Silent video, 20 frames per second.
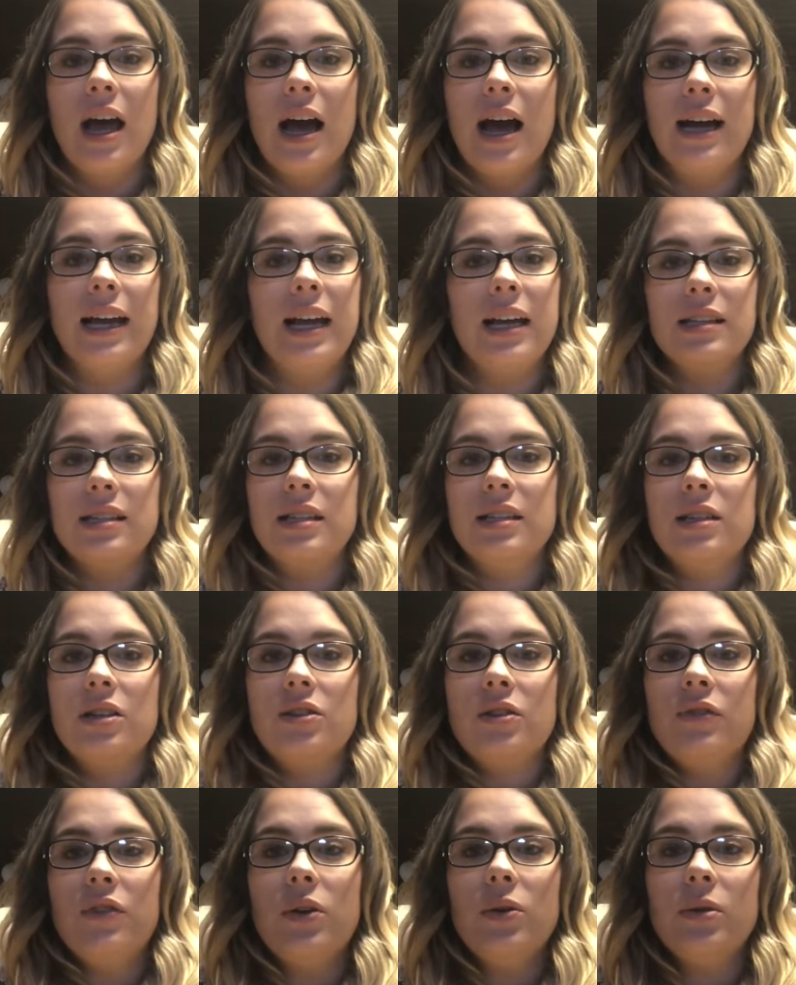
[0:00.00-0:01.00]
I can't sit down
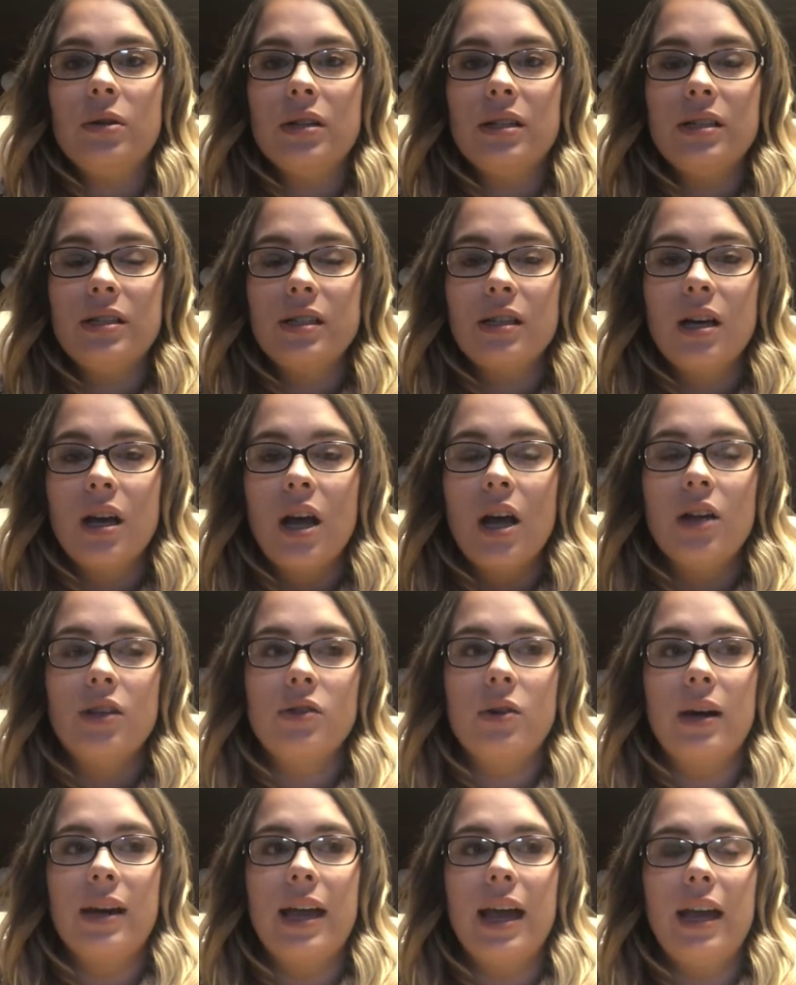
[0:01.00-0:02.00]
to focus.
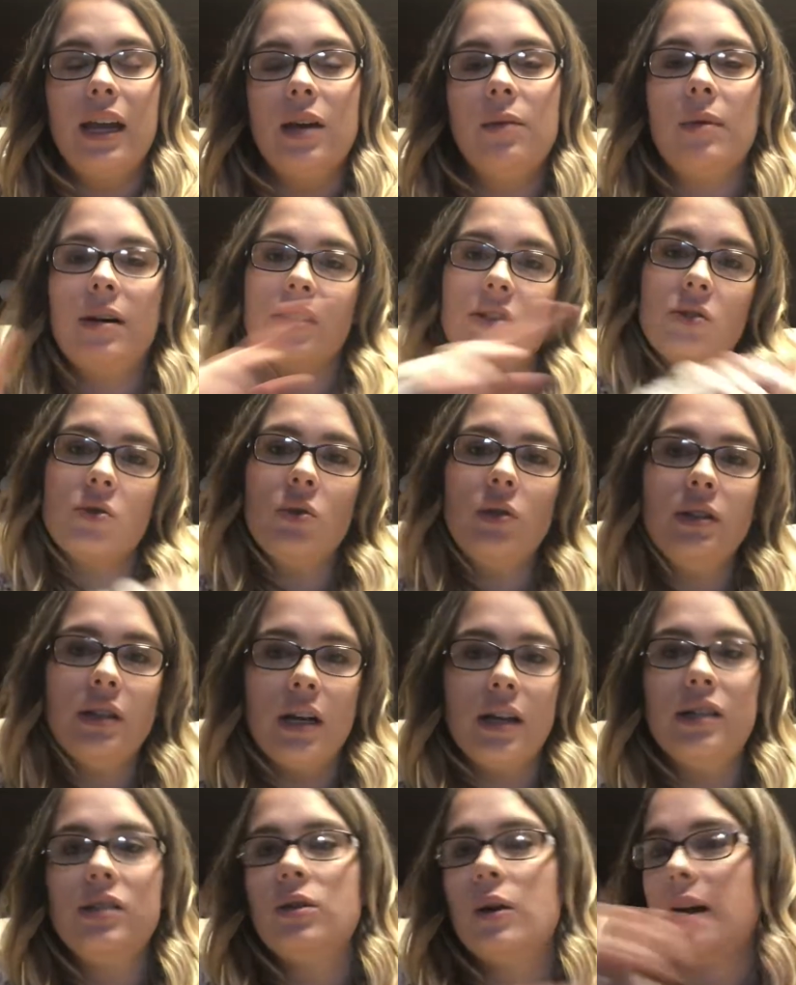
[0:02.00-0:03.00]
So I can't get my school
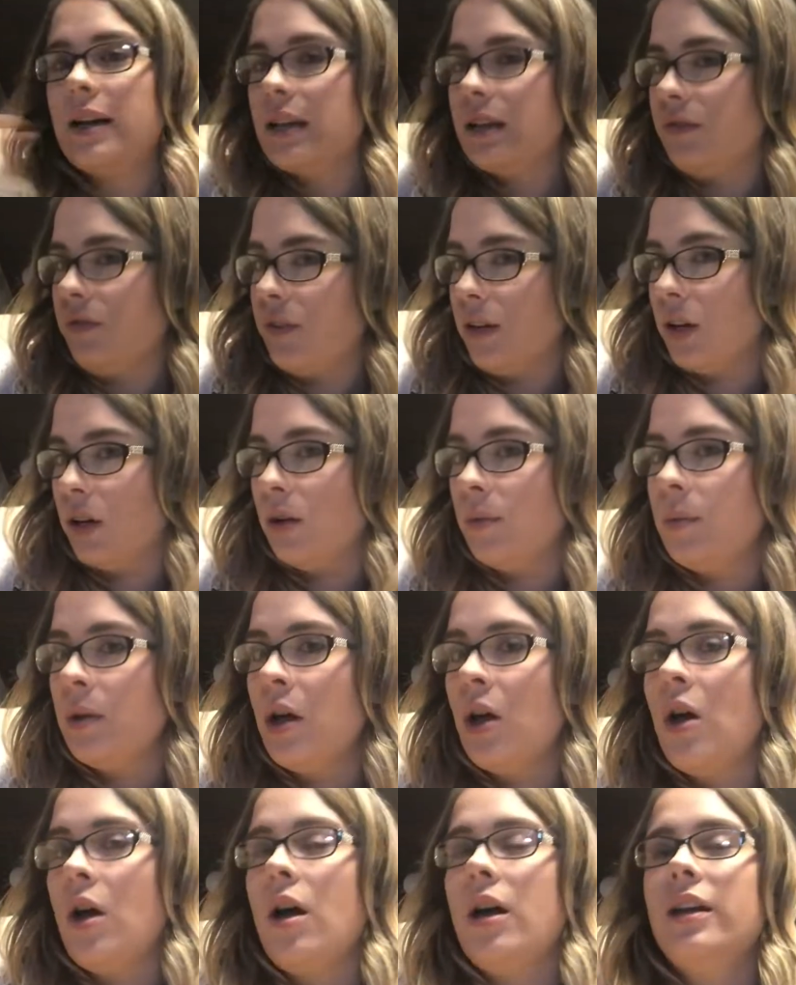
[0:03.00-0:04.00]
done so I can film,
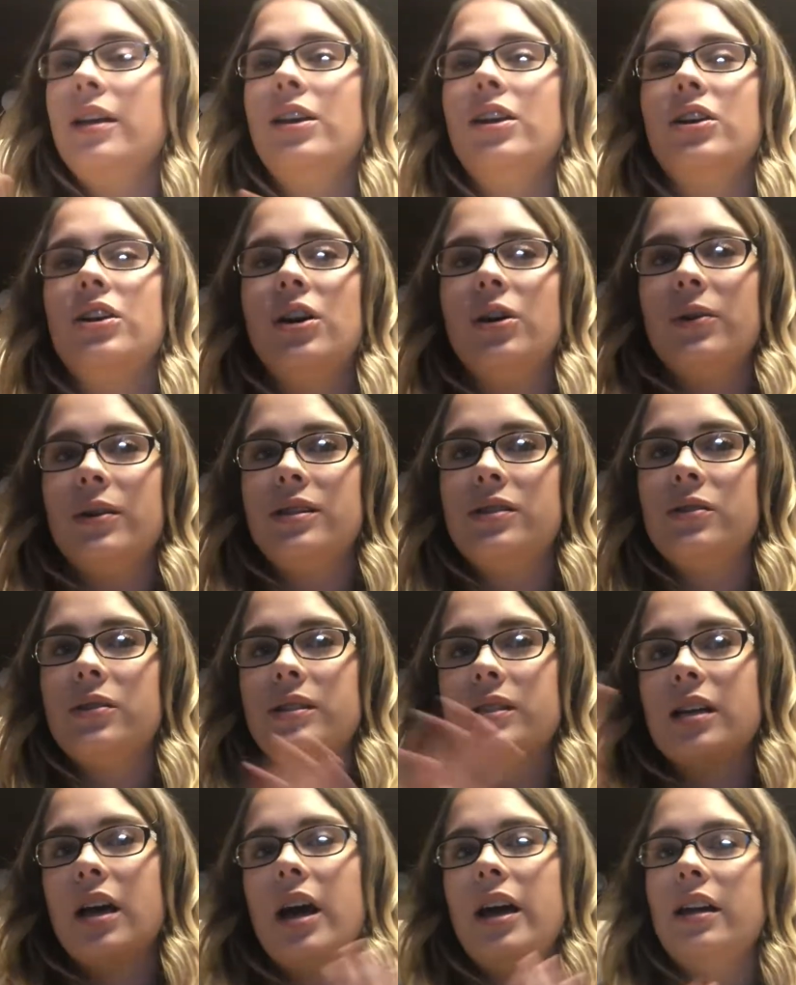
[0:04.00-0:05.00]
and so
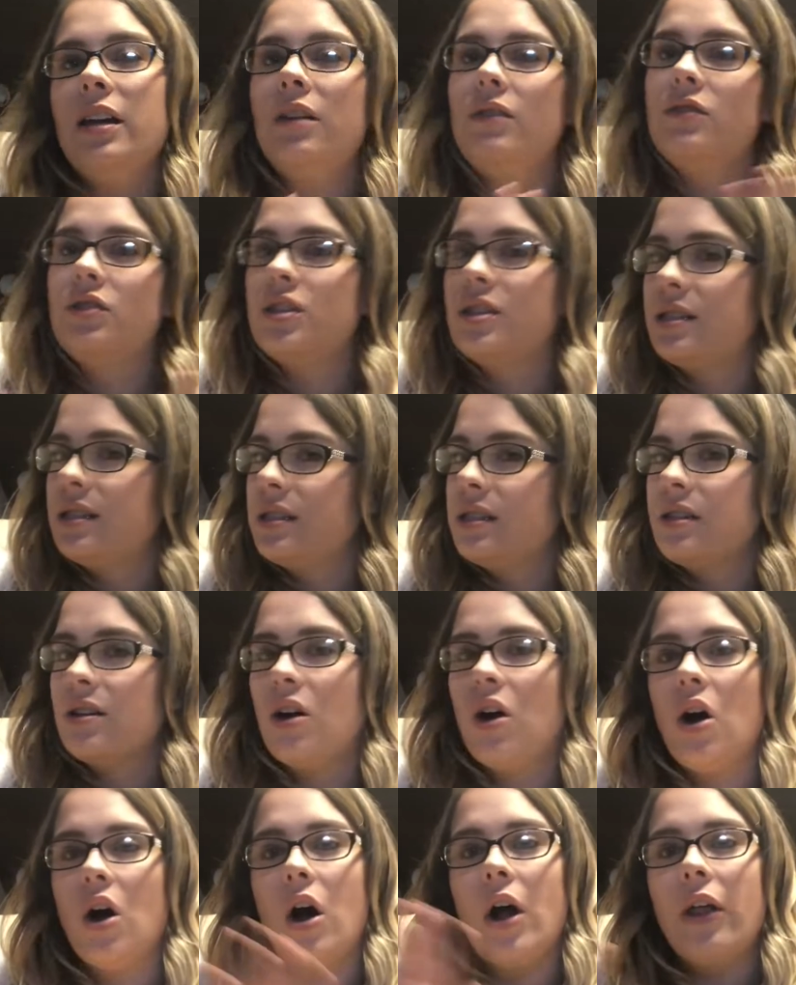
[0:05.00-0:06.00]
it's kind of just
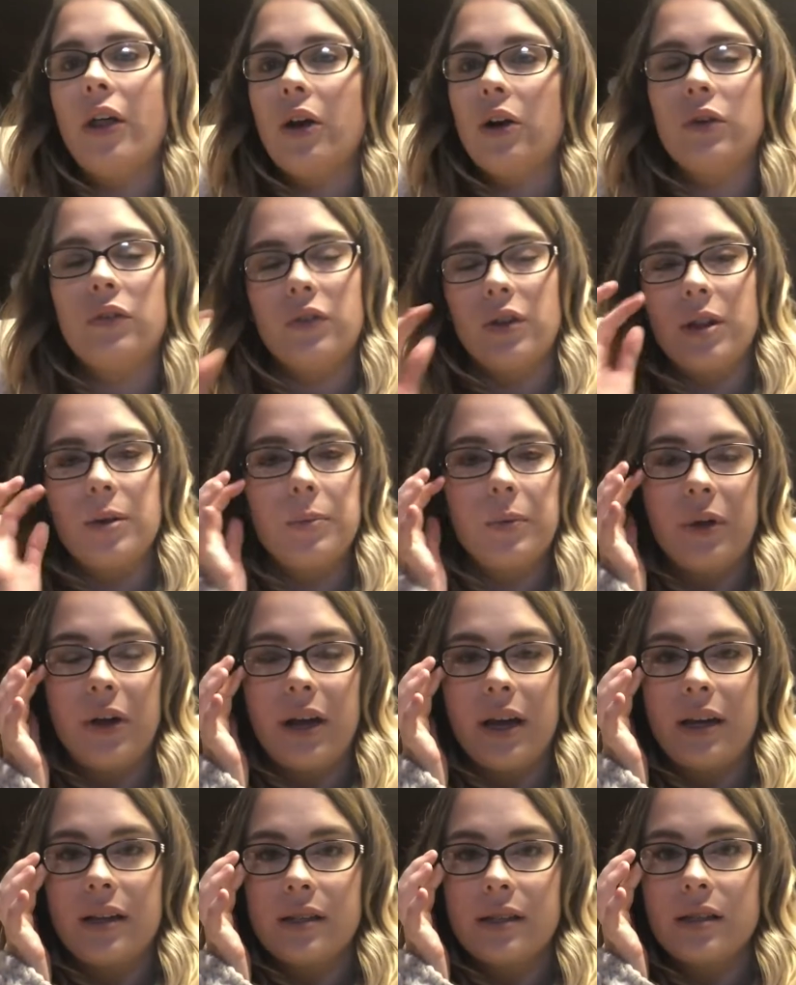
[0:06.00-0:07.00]
all over the
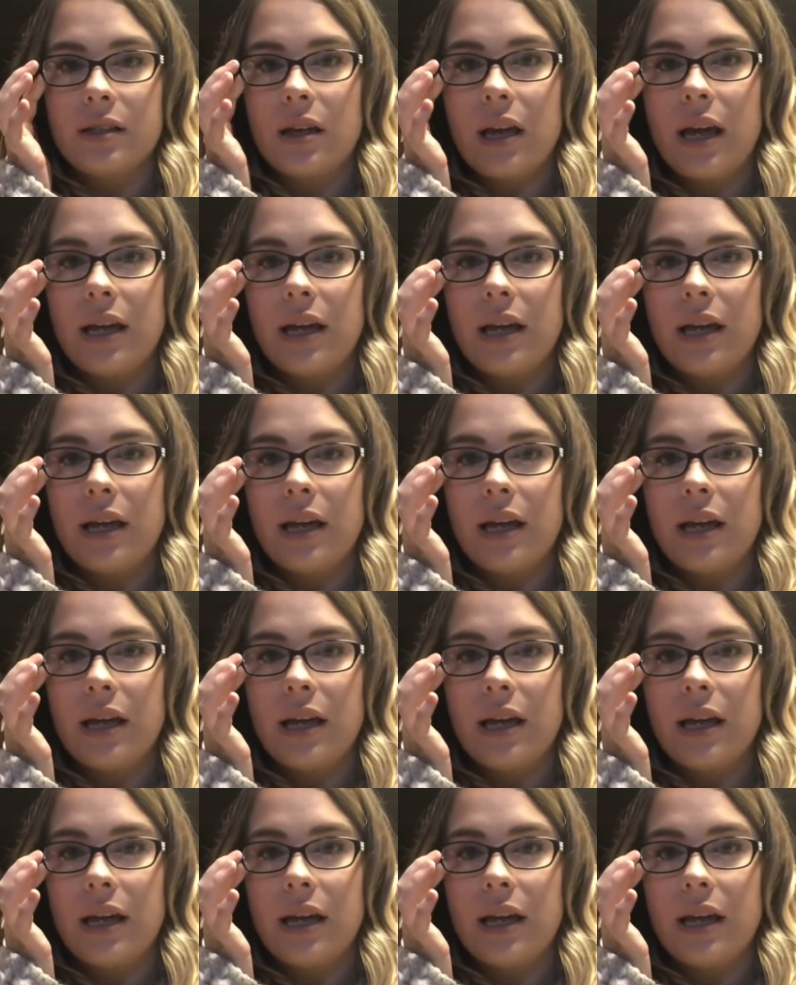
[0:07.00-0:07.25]
place.